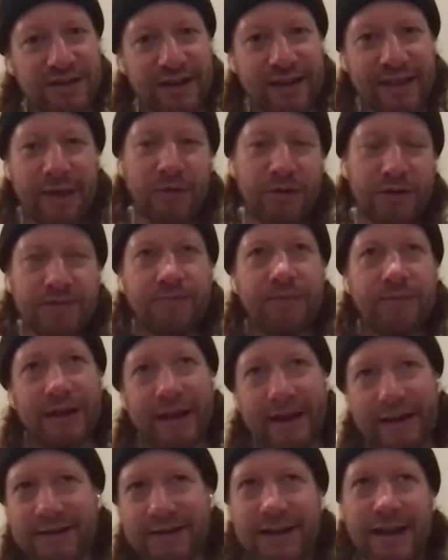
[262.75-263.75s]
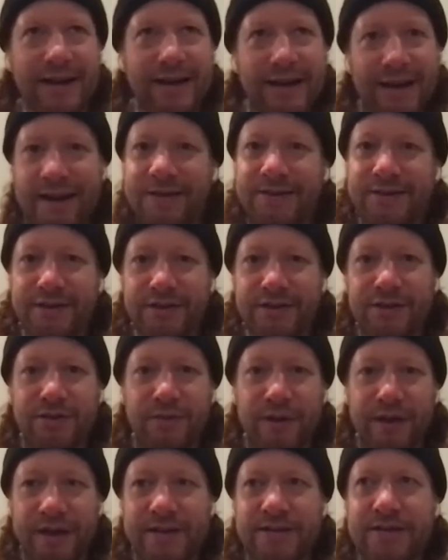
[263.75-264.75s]
like that would be like 10 days to 2
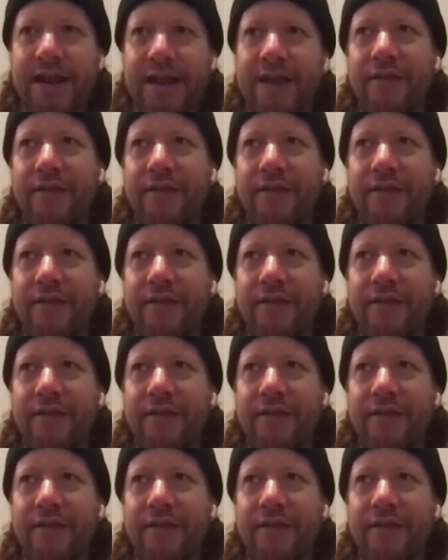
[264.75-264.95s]
weeks.